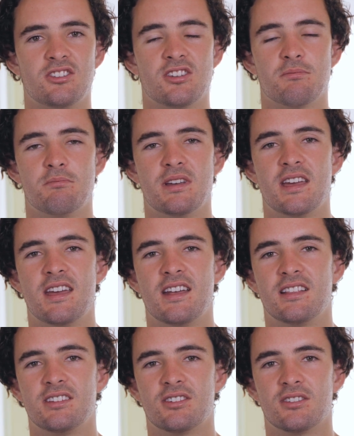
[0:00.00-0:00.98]
you can
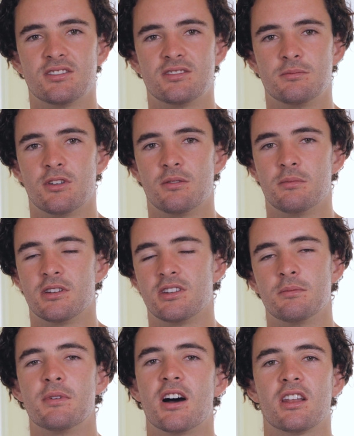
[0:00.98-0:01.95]
barely notice the movement.
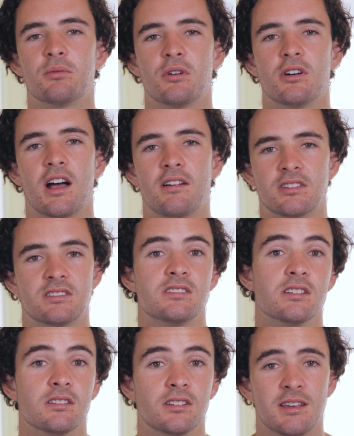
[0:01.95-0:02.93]
You might as well have a
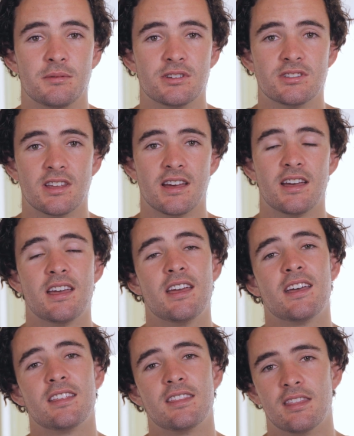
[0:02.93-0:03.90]
still image there.
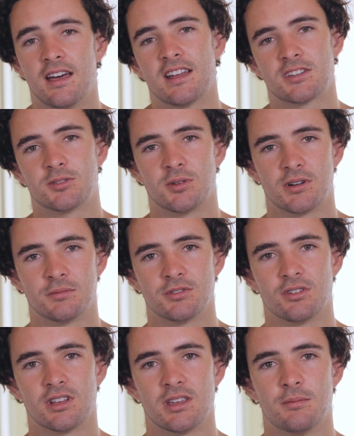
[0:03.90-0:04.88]
That's what I'm
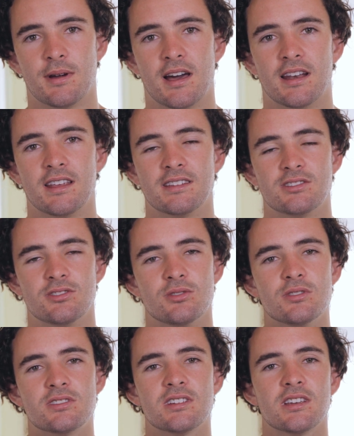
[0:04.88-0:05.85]
talking about, is
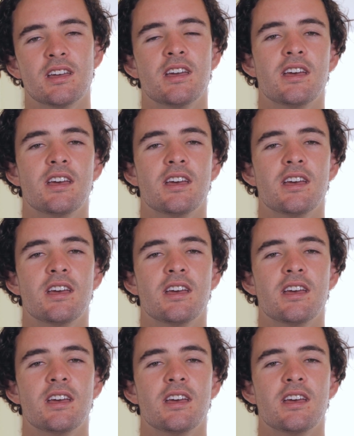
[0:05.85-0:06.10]
using